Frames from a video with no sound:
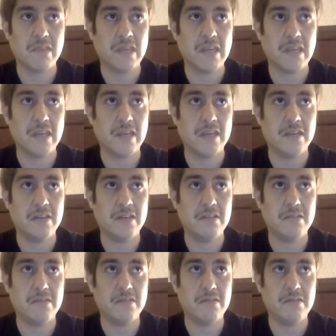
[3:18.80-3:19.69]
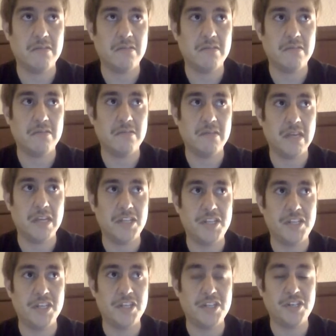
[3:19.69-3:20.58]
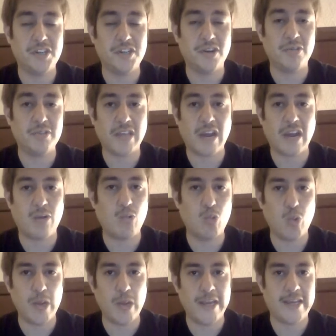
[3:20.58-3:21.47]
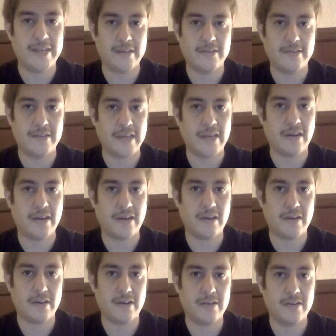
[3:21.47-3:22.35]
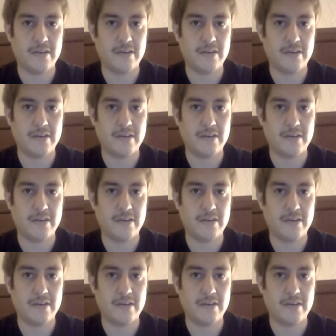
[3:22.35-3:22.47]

And it just shows how weak they are.